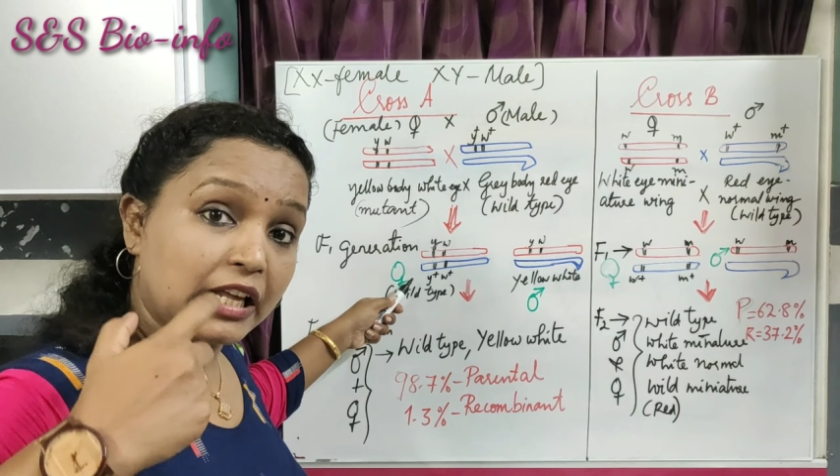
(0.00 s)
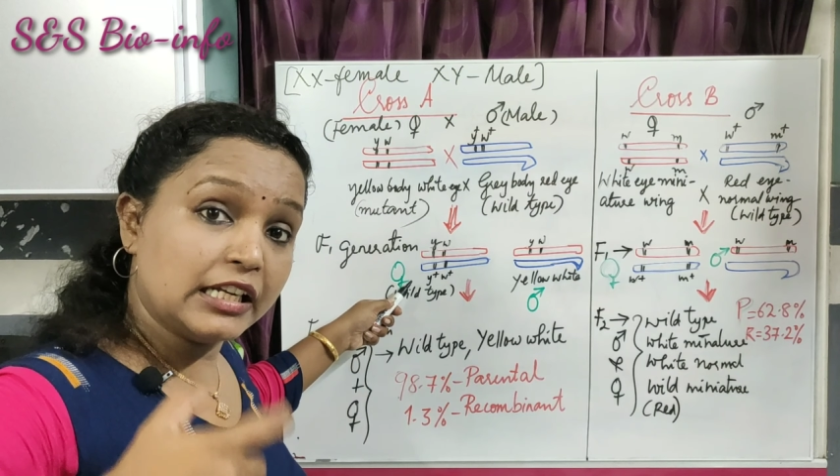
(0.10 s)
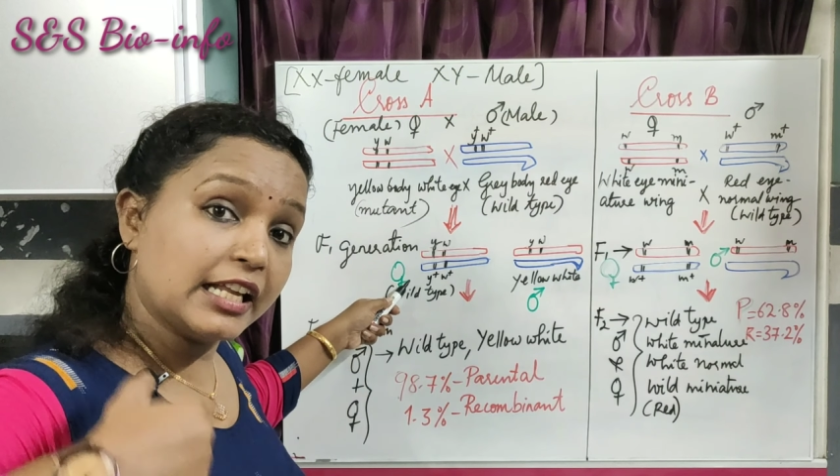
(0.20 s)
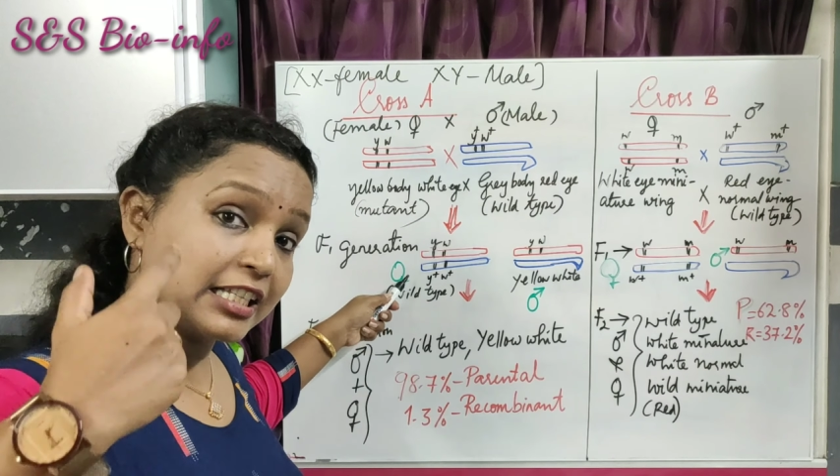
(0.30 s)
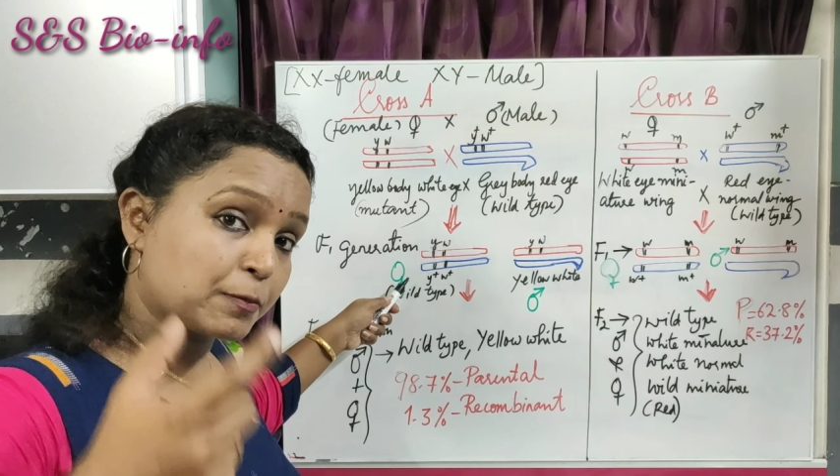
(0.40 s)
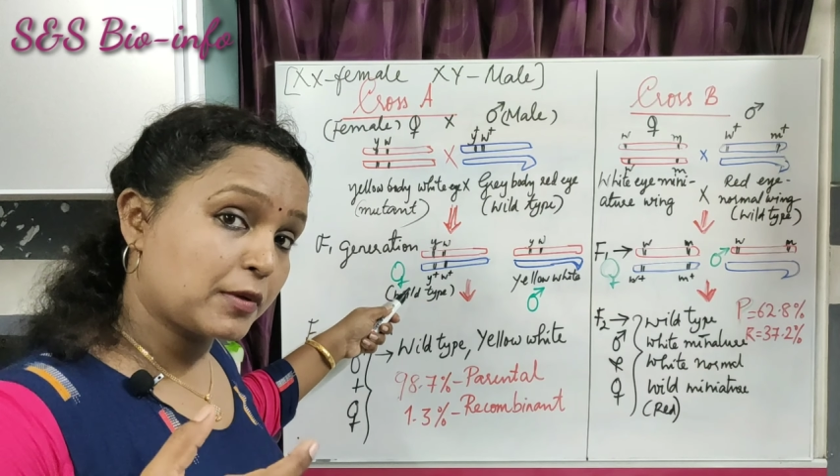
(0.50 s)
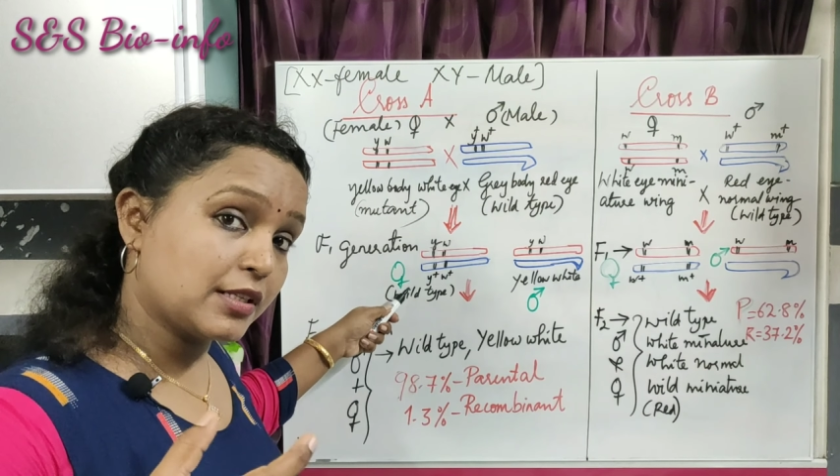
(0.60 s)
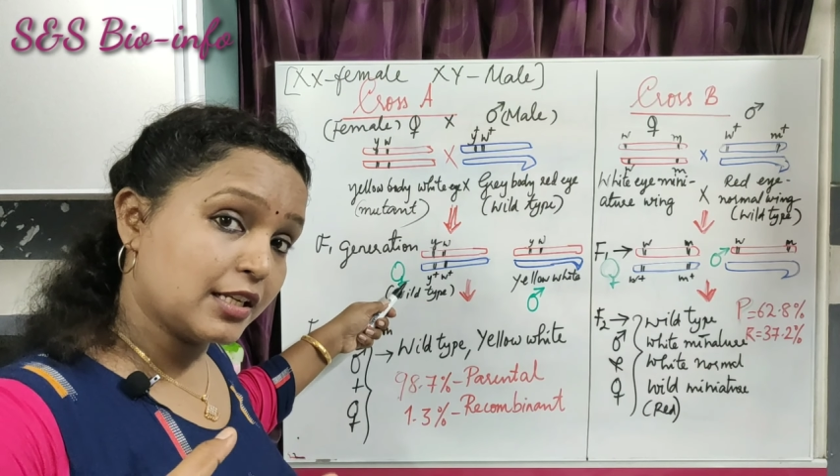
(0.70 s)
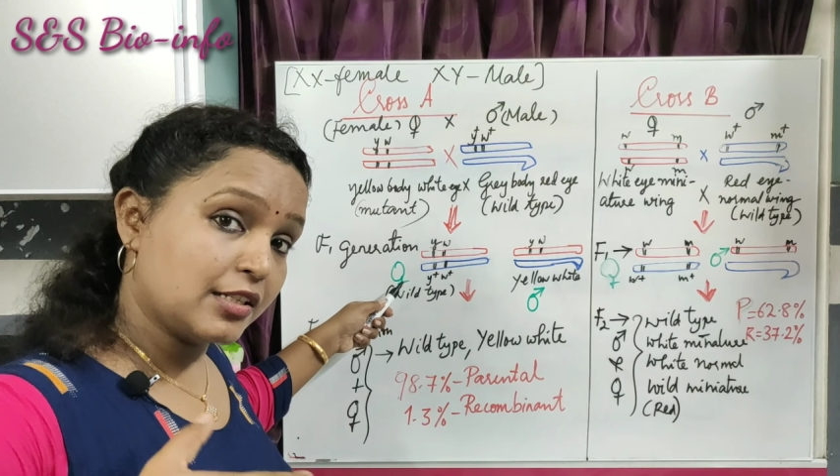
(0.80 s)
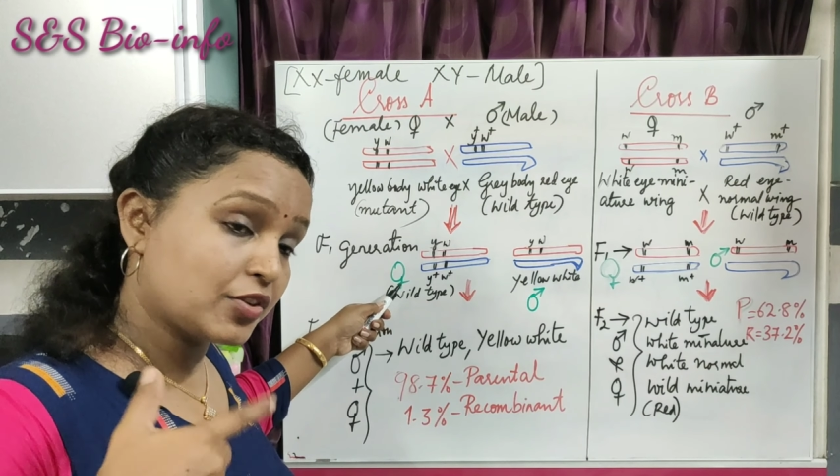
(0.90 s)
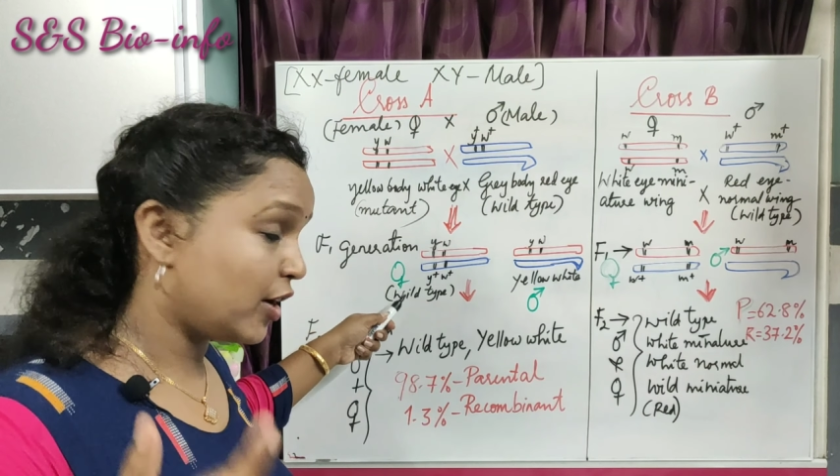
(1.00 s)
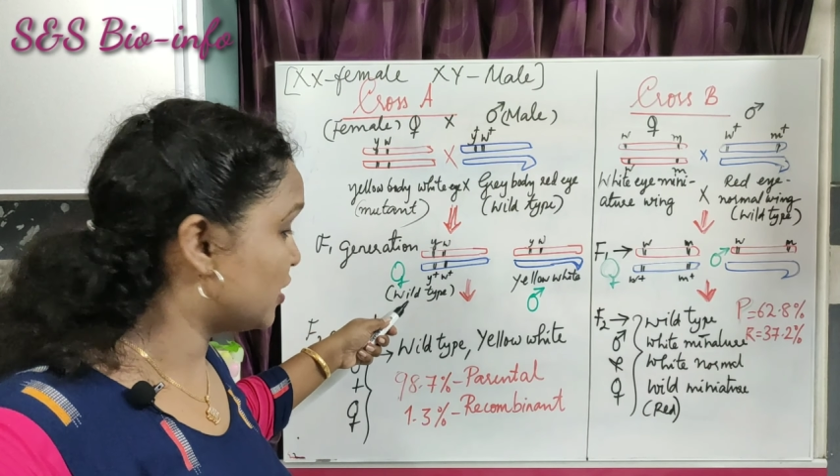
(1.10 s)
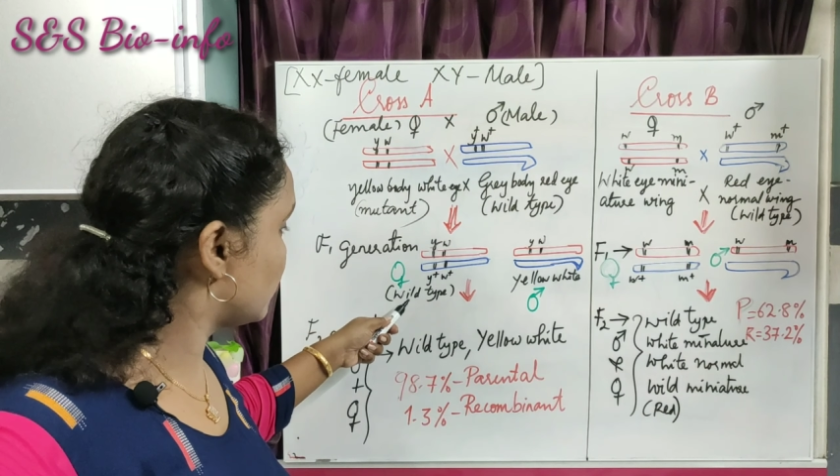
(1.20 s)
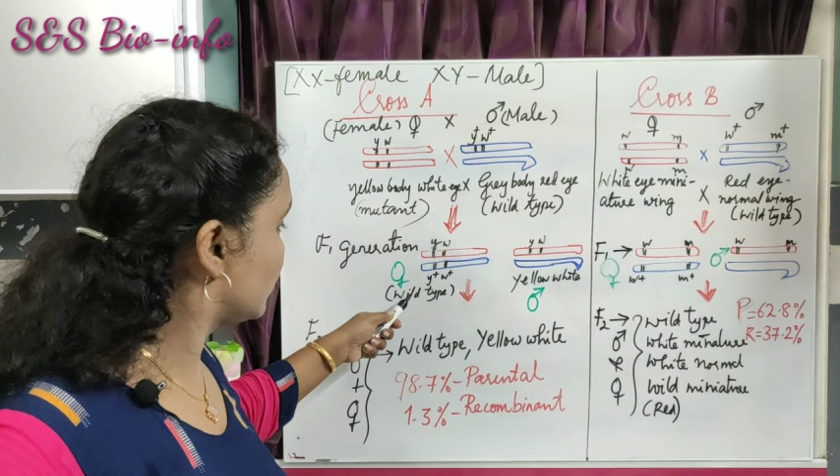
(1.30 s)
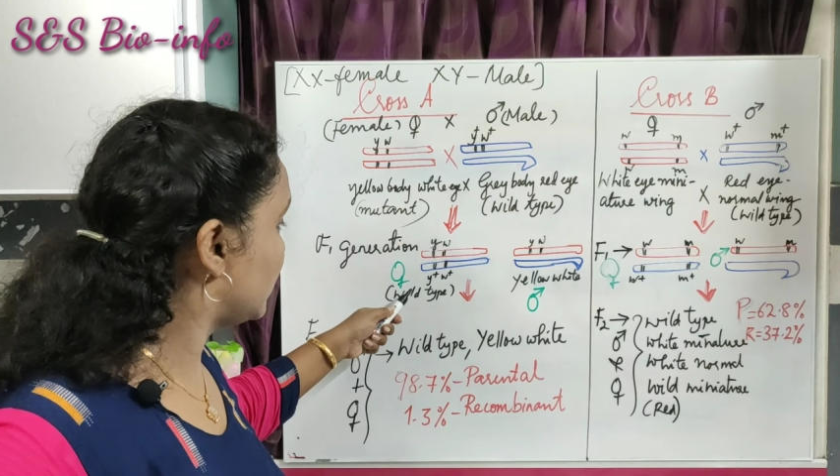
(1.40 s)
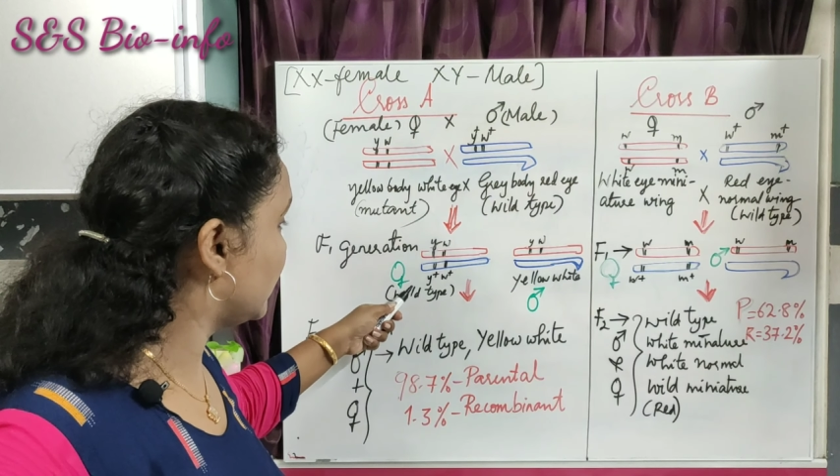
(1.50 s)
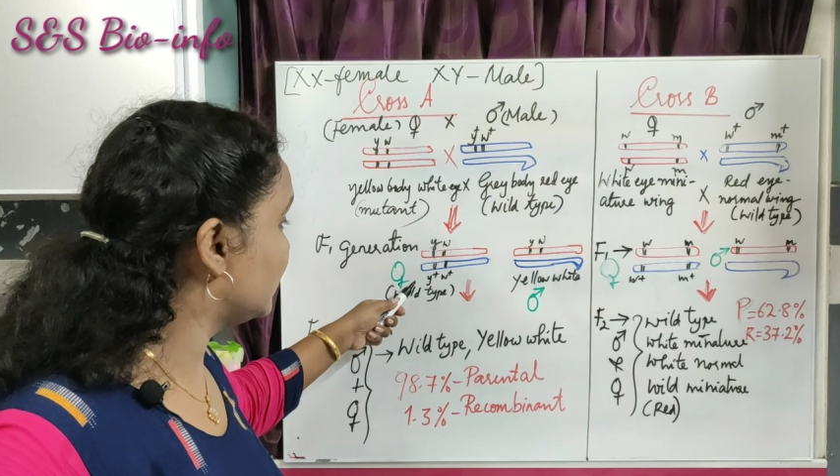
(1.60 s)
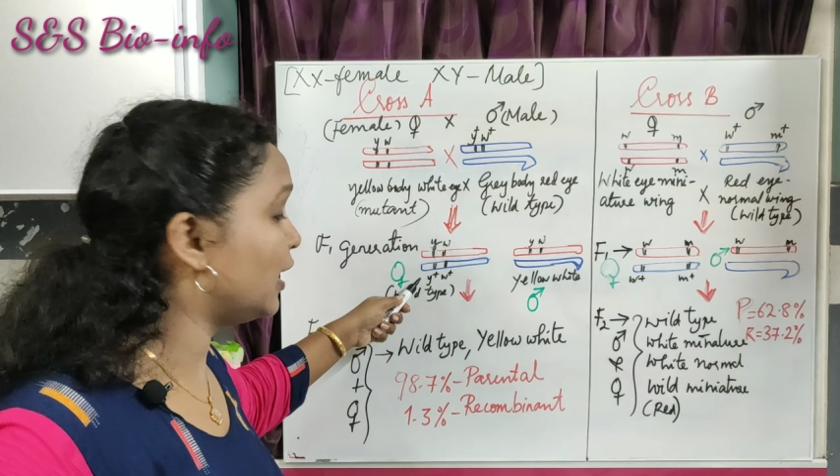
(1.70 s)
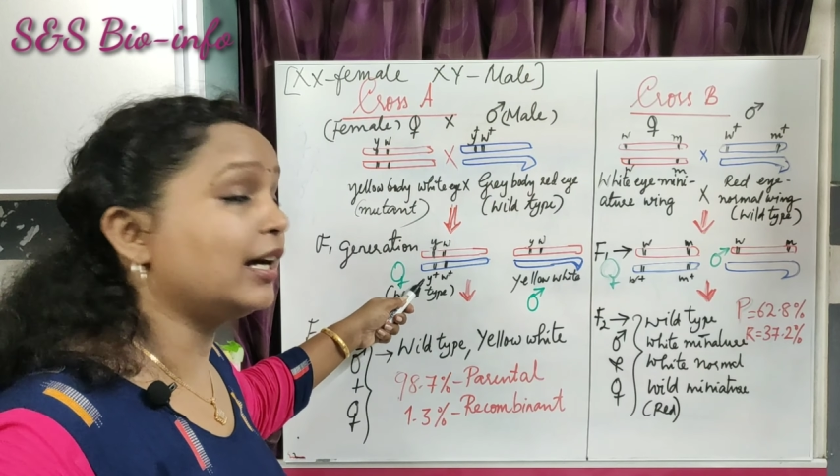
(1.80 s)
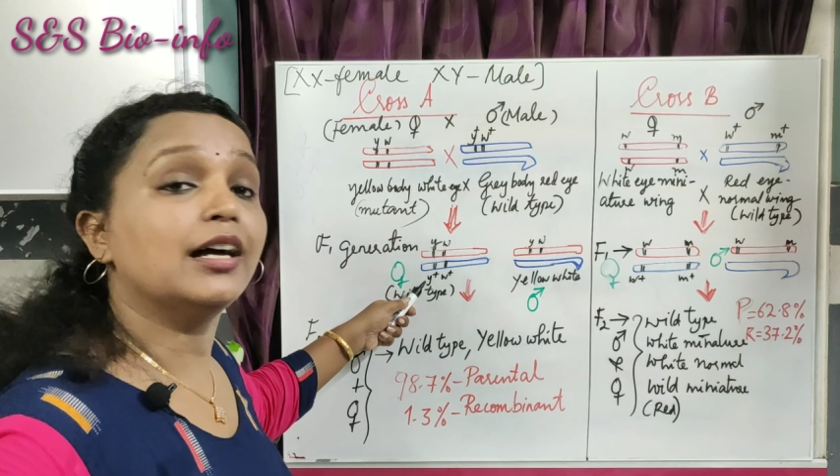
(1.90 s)
allele expresses straight, so
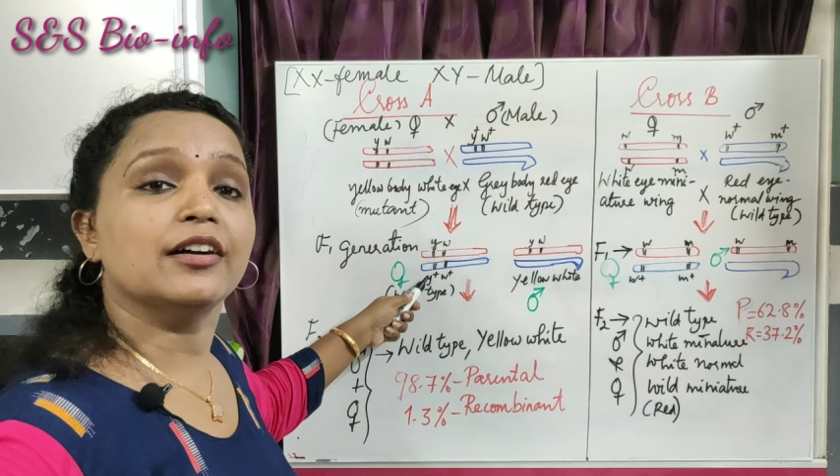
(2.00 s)
that the